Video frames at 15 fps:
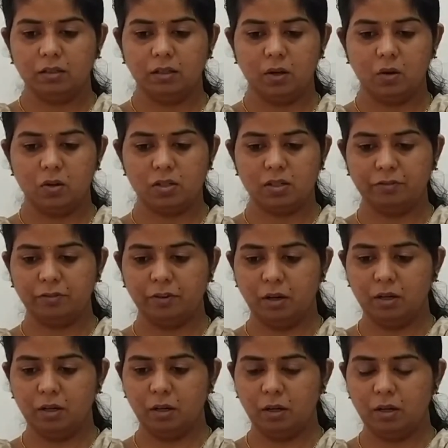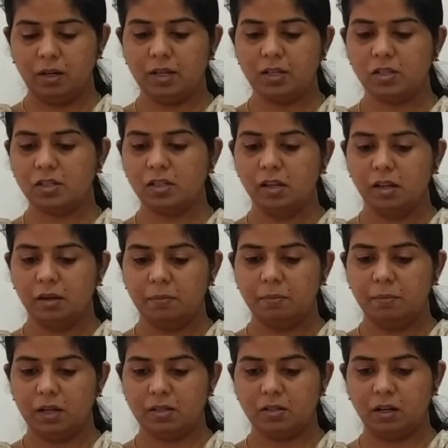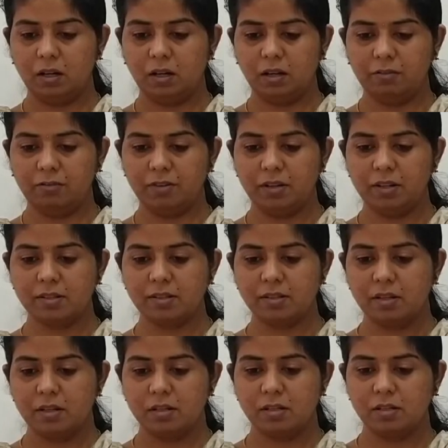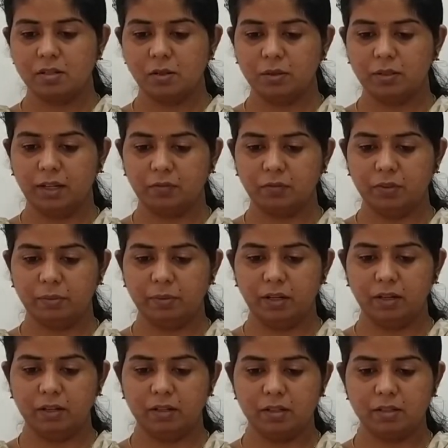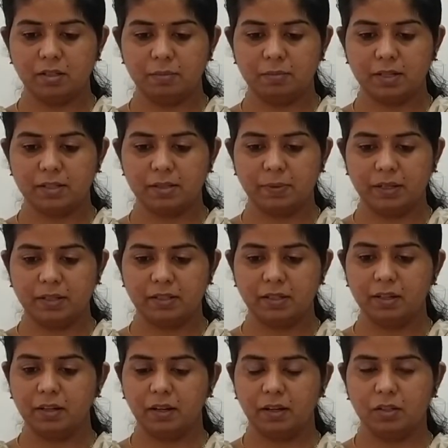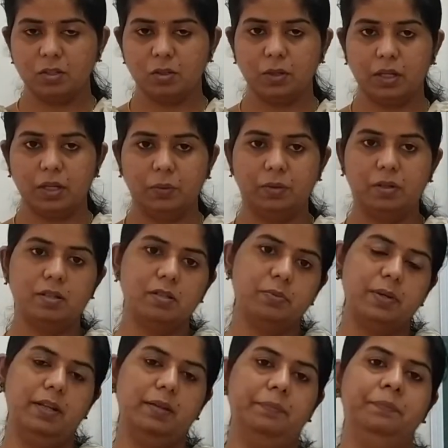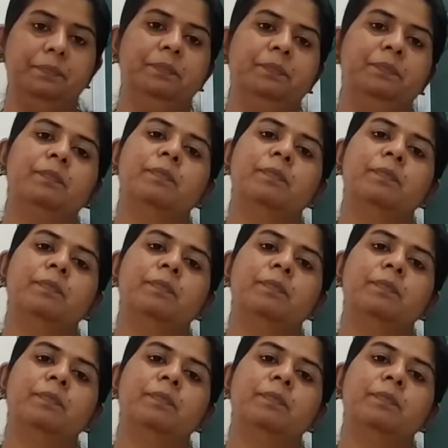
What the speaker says: the origin of all knowledge, bless all of us so that we may learn the subjects better and do our duties well.